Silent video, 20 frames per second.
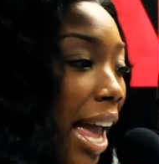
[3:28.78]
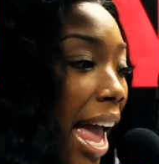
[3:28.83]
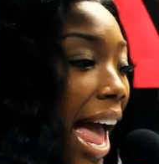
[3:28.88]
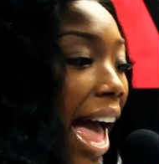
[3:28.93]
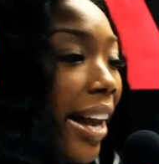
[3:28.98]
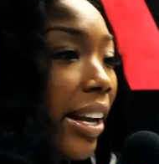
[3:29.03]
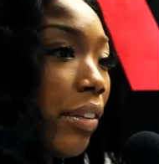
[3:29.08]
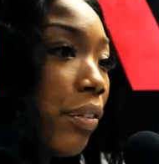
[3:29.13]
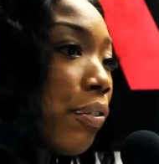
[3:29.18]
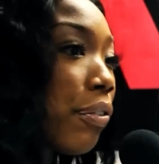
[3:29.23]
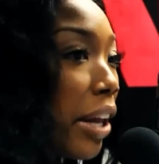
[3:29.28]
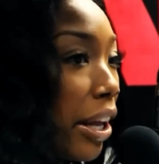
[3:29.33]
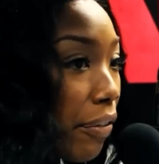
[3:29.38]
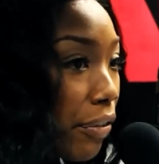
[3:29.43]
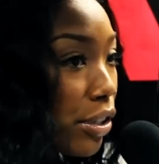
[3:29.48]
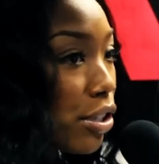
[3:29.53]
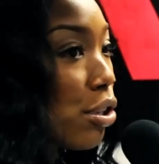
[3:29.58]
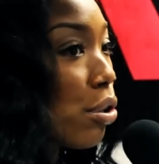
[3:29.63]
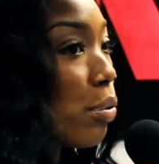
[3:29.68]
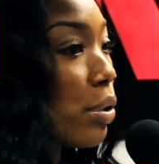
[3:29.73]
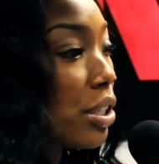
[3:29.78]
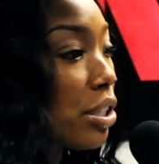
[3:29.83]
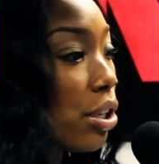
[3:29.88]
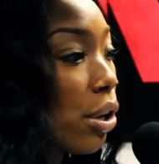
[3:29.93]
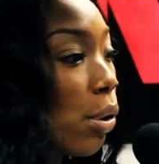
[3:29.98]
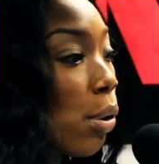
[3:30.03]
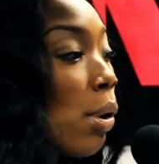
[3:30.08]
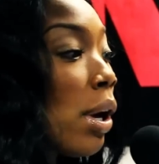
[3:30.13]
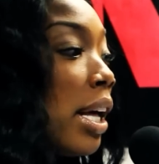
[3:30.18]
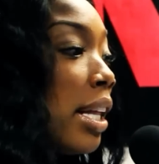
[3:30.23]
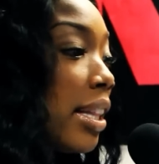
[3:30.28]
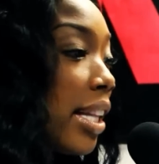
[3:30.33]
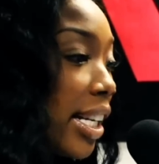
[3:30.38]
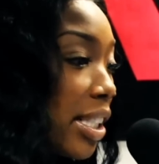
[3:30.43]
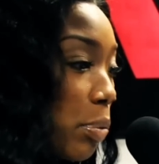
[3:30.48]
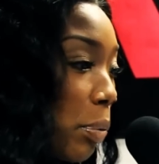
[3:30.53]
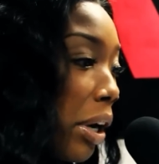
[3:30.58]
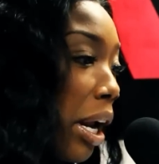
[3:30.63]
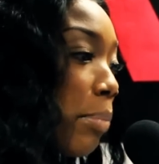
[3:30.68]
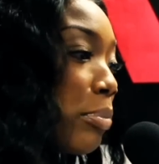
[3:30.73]
added flavor to it. So
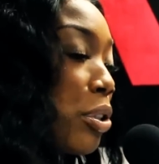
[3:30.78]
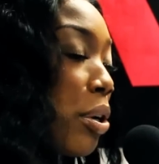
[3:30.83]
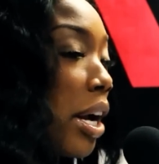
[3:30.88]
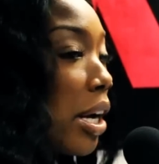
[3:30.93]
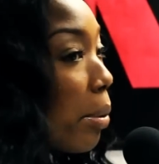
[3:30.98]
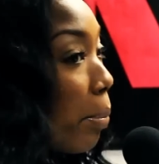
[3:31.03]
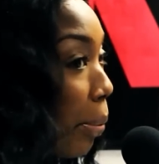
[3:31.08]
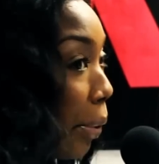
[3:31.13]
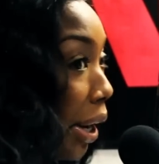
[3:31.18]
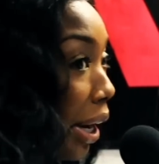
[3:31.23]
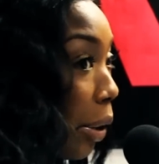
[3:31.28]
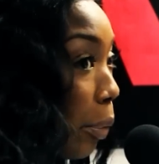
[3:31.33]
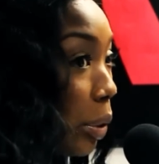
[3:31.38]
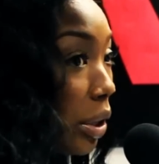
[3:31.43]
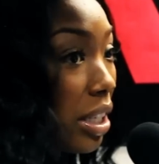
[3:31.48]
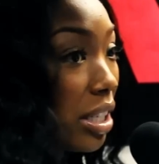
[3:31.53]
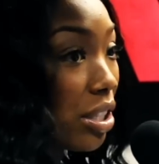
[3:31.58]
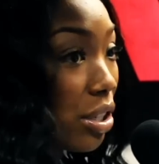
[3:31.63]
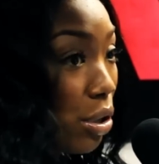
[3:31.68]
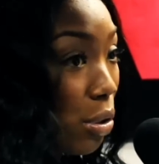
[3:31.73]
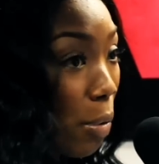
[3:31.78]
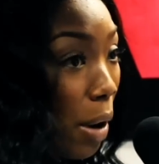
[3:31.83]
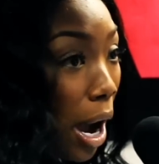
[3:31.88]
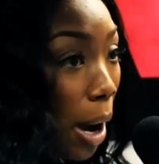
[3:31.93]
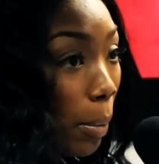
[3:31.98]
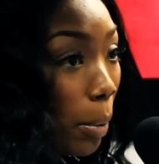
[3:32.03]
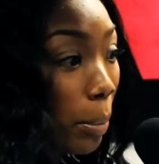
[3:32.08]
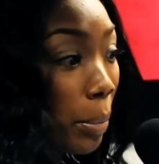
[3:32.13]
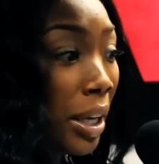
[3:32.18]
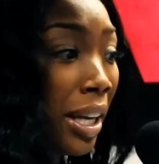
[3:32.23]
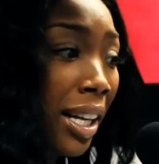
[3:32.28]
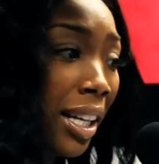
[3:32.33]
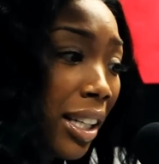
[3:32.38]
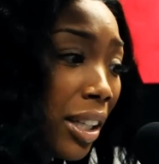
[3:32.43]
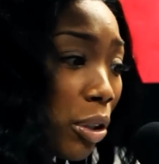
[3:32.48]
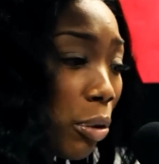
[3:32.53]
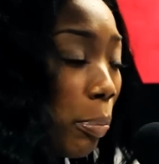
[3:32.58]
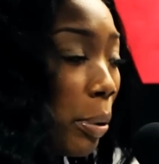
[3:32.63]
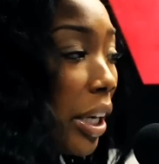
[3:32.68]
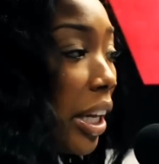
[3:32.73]
that's what I'm trying to bring with this new album. A
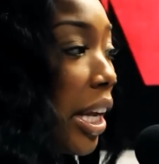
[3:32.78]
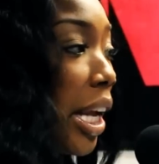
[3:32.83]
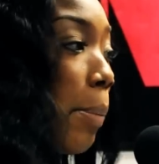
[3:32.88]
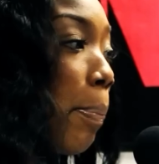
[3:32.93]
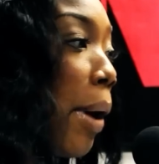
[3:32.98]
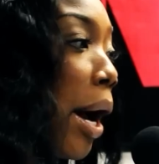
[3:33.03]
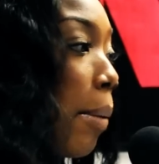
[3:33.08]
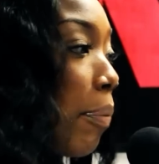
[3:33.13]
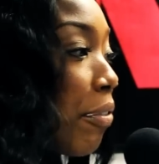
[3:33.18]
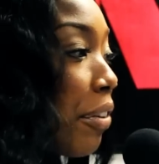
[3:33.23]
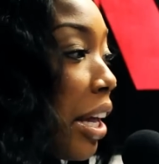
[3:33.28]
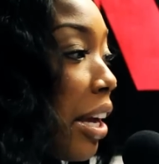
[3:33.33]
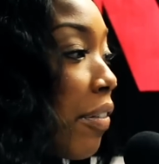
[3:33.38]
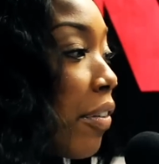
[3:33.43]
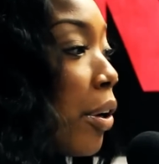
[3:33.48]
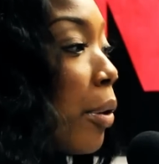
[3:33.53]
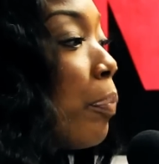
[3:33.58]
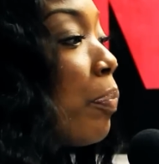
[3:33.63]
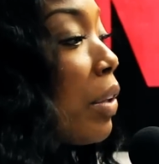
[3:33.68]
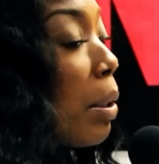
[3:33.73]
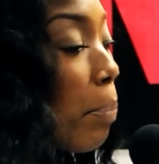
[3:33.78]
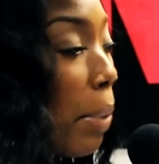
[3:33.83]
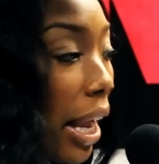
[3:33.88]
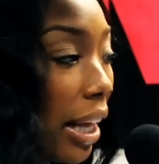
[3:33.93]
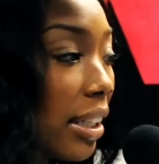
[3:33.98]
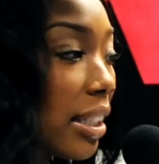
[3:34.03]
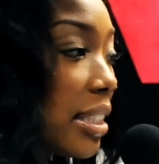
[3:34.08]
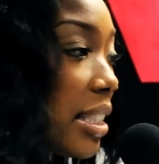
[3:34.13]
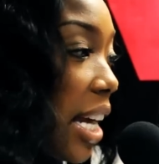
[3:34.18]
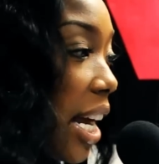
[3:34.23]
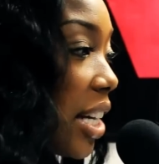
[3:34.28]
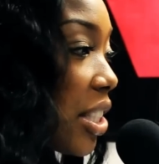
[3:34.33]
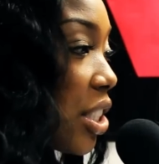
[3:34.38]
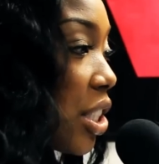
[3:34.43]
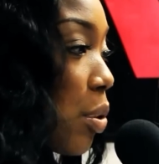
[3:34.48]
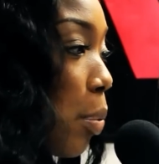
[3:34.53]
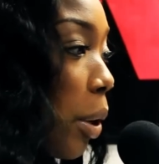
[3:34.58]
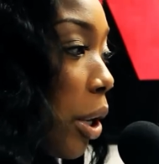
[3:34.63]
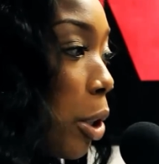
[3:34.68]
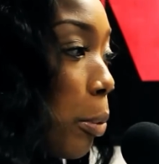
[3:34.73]
little bit of hip-hop flavor. Bangladesh
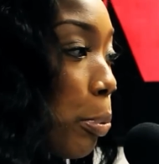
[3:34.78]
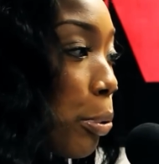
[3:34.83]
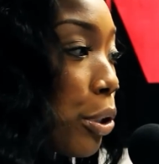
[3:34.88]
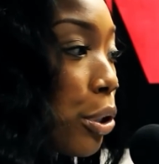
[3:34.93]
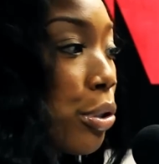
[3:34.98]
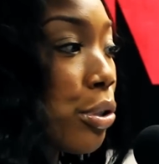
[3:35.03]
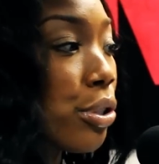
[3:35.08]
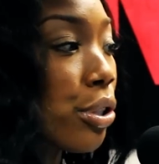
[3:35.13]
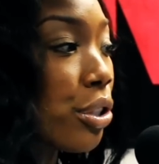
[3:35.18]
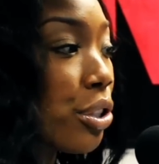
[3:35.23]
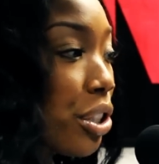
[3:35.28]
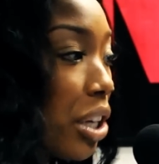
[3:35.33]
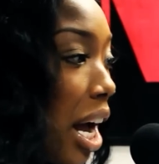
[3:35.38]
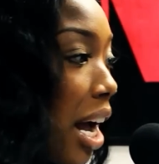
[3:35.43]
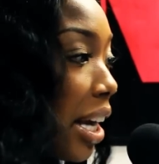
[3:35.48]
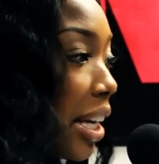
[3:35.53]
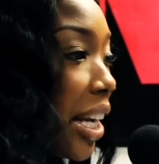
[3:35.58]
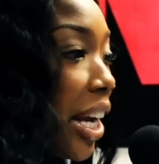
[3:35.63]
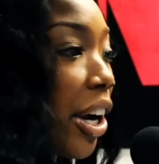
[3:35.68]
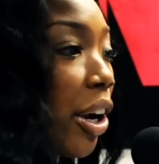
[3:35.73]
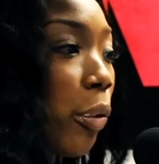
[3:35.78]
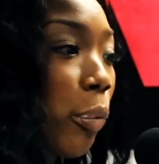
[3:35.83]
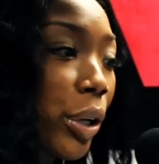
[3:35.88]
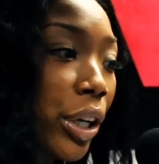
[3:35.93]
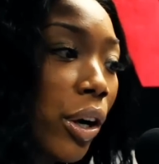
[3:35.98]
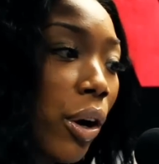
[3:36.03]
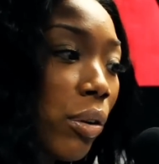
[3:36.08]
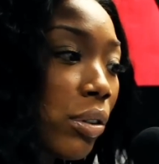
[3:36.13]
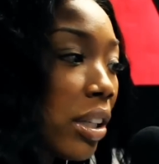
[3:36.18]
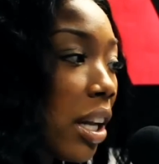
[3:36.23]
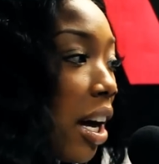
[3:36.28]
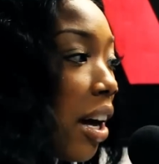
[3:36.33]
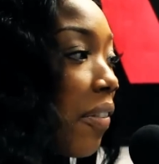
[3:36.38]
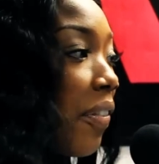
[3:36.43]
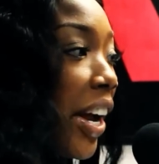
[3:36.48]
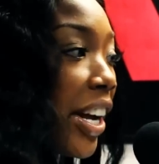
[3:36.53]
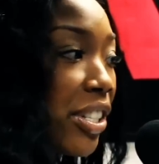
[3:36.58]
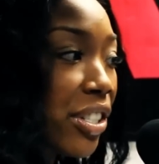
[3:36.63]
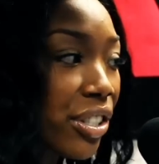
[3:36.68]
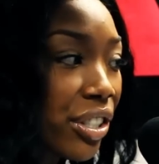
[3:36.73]
is one of the producers, Sean Garrett, Rico Love,
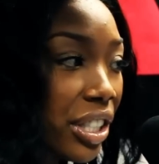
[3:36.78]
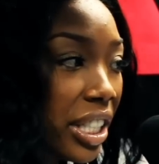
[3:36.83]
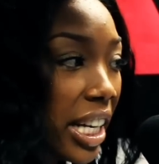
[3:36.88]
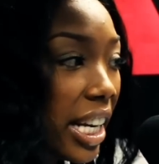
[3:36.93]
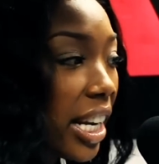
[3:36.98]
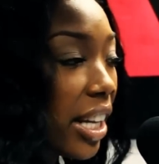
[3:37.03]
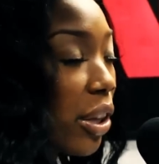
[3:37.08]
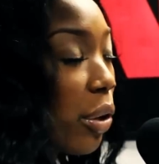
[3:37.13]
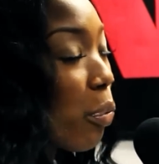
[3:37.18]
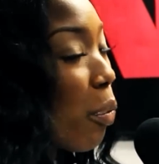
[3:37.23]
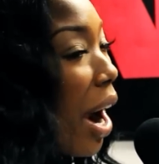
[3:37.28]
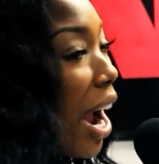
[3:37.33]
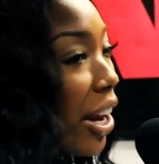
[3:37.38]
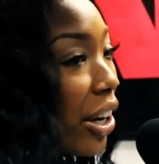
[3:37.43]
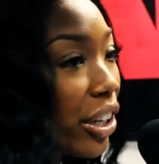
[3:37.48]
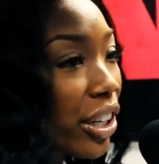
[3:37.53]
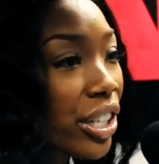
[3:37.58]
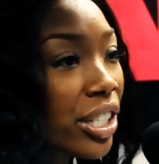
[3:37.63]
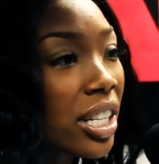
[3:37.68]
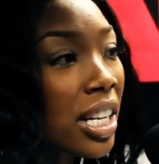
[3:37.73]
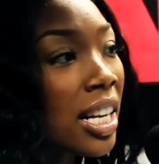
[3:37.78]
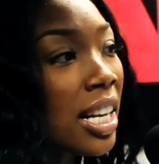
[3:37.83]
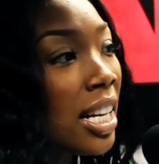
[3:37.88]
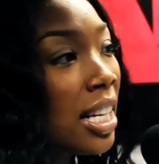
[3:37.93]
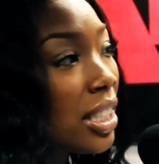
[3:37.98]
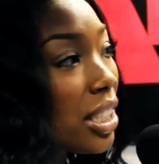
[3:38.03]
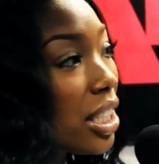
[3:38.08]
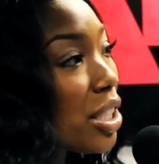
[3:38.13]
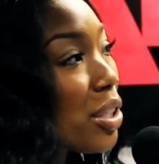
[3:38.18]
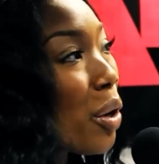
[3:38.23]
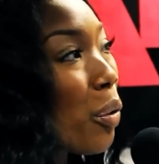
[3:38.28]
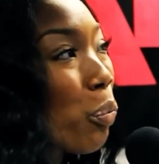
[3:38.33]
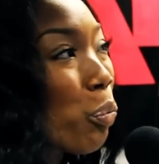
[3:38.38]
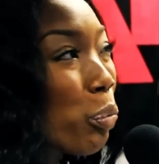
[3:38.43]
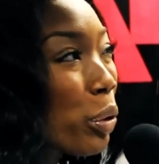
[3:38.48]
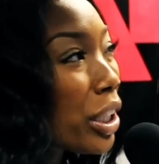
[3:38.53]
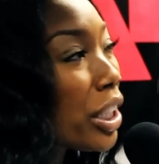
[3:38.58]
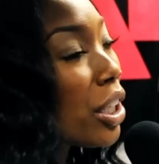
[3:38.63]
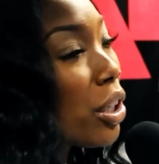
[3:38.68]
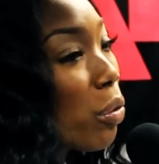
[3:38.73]
Ester Dean, the writers. Just a
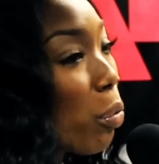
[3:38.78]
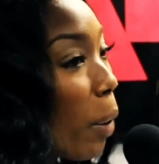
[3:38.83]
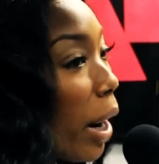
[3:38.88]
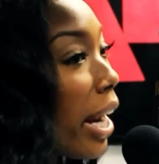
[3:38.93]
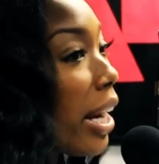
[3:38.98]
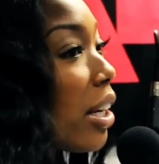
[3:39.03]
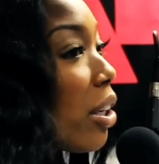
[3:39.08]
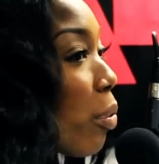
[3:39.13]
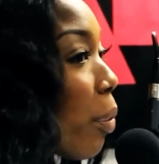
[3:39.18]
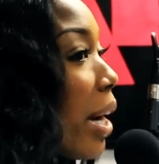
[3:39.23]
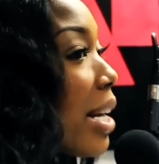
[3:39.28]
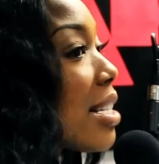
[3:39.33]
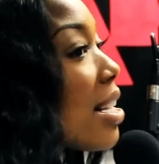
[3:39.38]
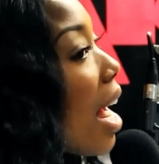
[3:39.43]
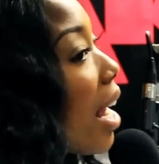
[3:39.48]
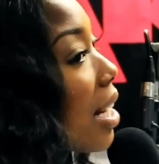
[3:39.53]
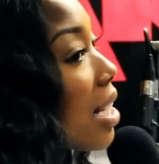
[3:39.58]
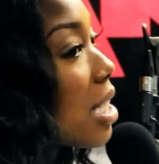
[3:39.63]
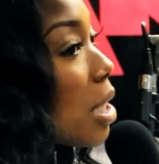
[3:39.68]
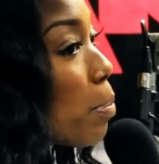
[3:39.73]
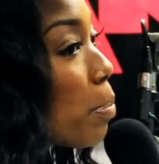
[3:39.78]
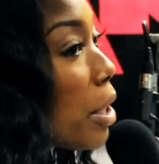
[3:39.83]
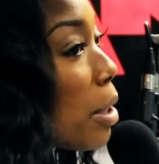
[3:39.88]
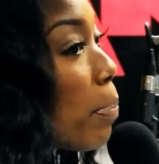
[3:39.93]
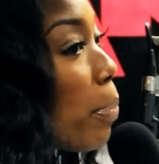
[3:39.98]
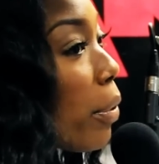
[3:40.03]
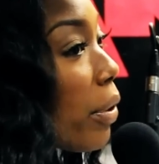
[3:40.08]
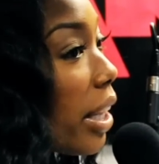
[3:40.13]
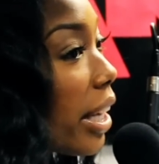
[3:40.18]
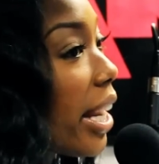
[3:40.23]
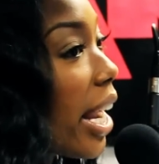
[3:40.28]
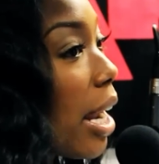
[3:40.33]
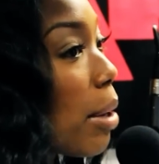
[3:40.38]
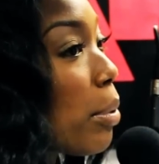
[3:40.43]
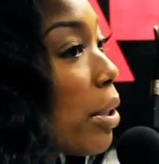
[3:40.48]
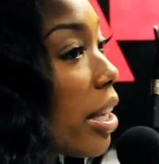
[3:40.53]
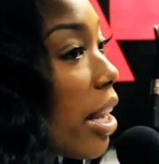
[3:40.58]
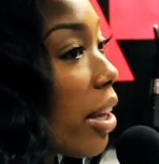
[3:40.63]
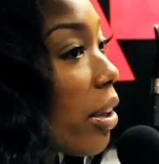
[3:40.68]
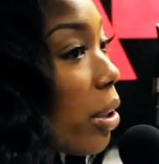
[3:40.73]
really great, great talented people that came
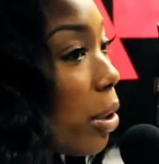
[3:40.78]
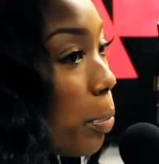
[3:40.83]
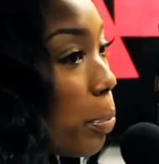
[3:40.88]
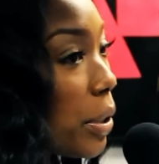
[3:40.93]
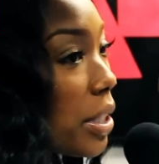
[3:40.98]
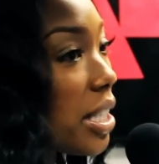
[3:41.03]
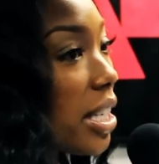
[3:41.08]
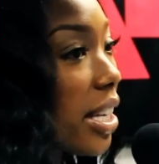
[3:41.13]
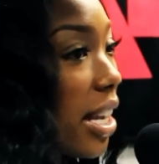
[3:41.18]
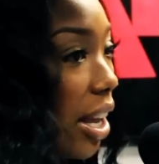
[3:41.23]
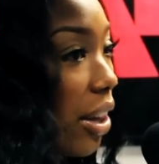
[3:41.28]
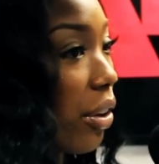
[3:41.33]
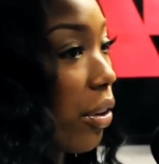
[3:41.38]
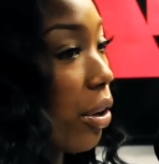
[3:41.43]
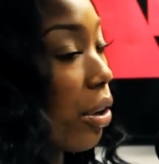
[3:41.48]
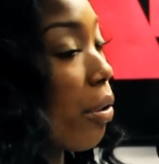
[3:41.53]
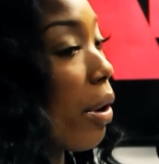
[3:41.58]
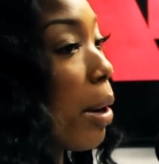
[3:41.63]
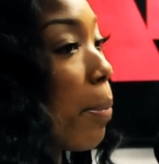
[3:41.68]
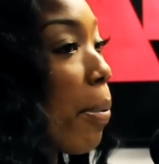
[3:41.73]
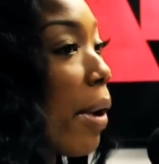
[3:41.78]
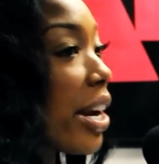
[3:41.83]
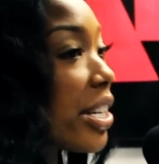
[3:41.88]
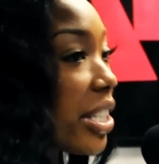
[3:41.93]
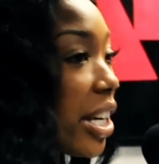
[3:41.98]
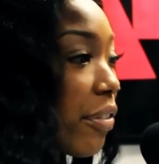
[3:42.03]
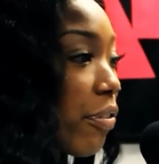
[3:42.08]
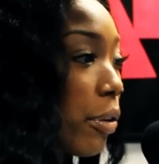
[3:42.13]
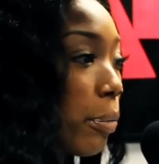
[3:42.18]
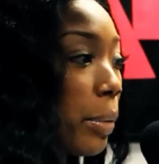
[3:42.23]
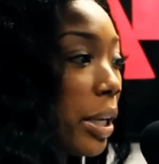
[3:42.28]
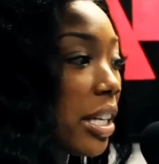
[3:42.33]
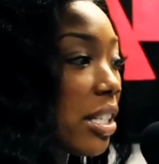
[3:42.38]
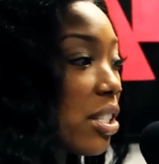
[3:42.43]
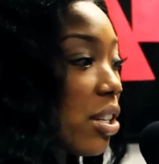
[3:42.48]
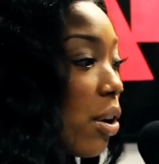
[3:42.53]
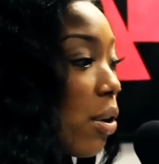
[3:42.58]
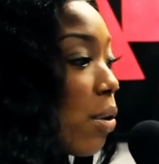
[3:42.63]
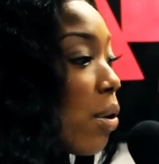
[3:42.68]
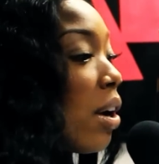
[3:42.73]
together to put together a great project project for me.
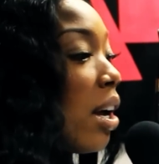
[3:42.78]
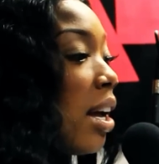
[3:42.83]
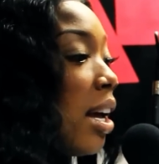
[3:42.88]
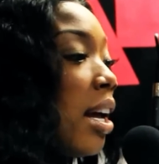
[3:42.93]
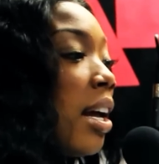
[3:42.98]
So